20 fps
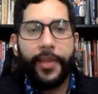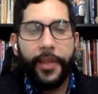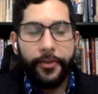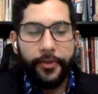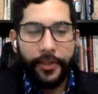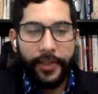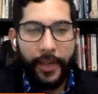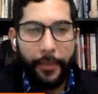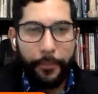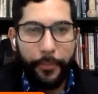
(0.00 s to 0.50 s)

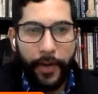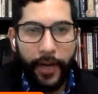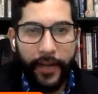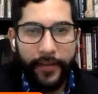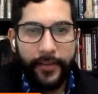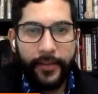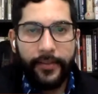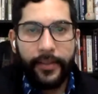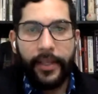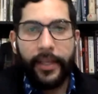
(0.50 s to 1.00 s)
redistricting
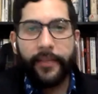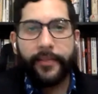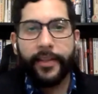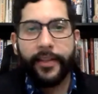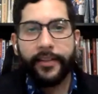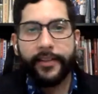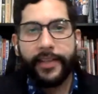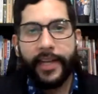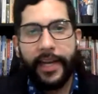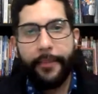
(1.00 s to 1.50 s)
processes
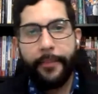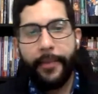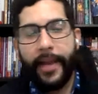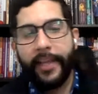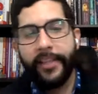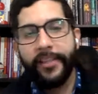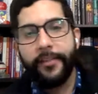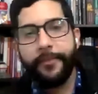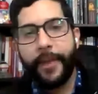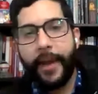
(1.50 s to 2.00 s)
and
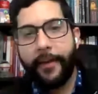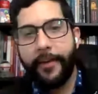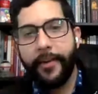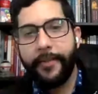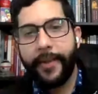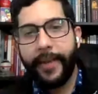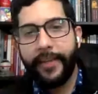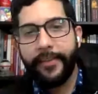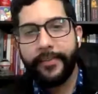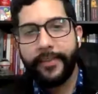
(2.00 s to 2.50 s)
timelines
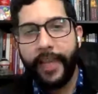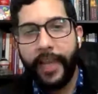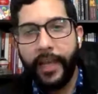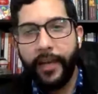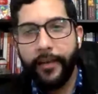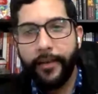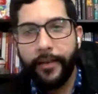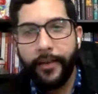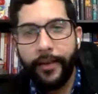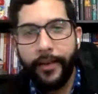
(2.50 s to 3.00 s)
vary by
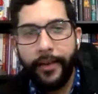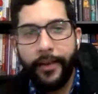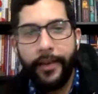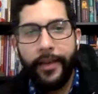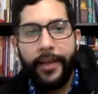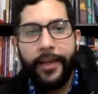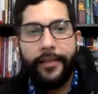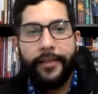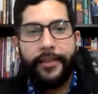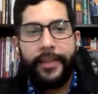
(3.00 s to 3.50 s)
state,
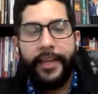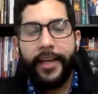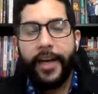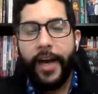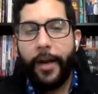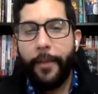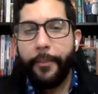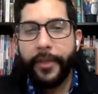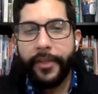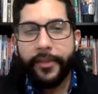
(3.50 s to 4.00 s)
the
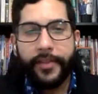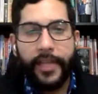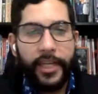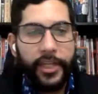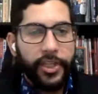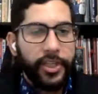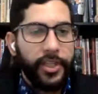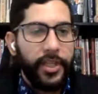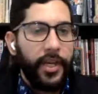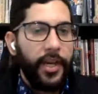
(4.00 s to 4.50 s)

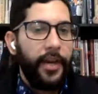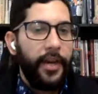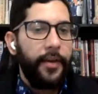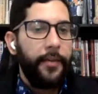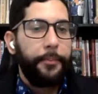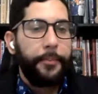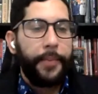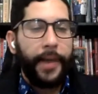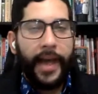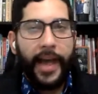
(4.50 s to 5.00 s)

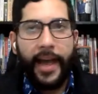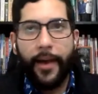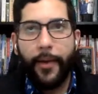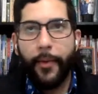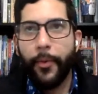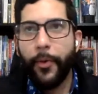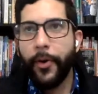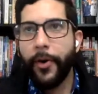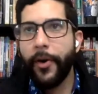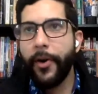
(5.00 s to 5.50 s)
composition,
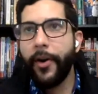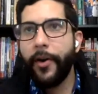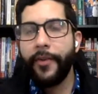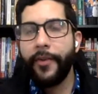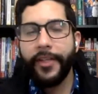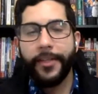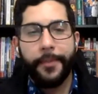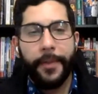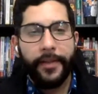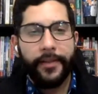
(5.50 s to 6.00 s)
power,
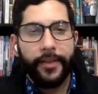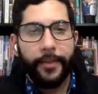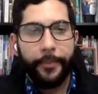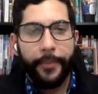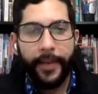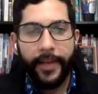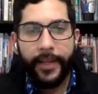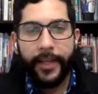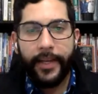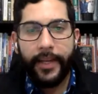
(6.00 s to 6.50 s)

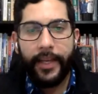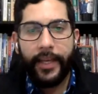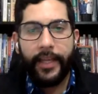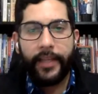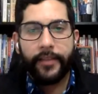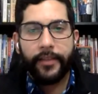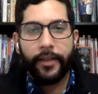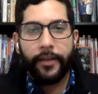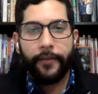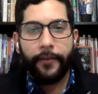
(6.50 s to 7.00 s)

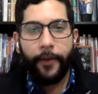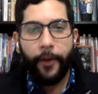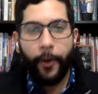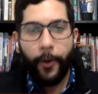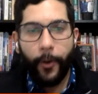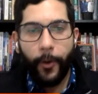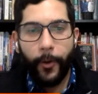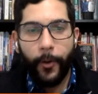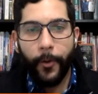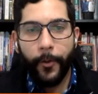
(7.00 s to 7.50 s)
responsibilities of
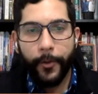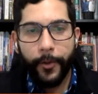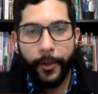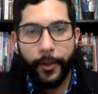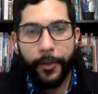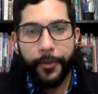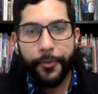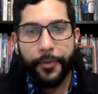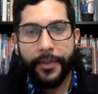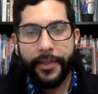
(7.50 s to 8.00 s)
all
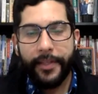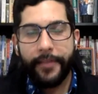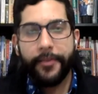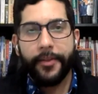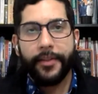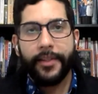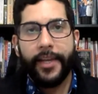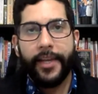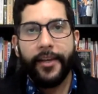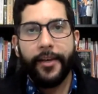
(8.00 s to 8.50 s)
those
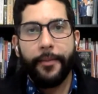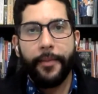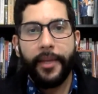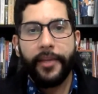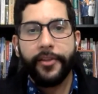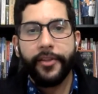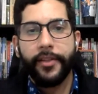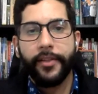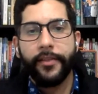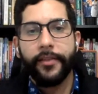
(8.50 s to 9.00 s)
redistricting
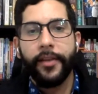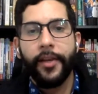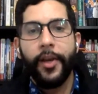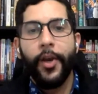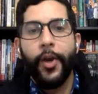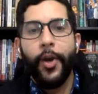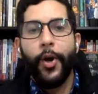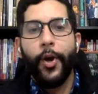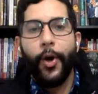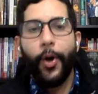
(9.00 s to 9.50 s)
commissions
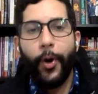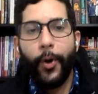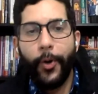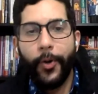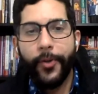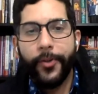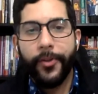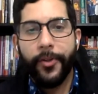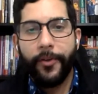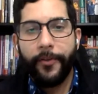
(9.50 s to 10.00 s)

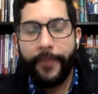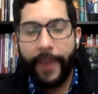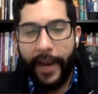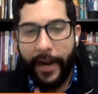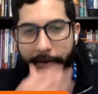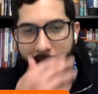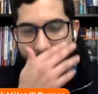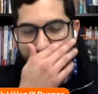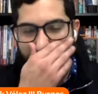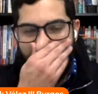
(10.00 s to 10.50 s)
also
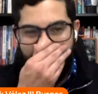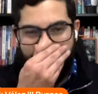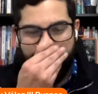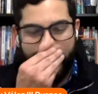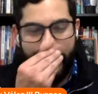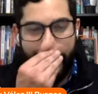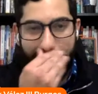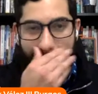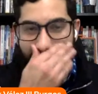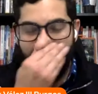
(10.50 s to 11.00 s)
vary by
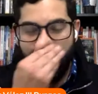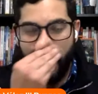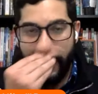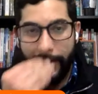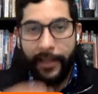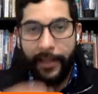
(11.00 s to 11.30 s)
state.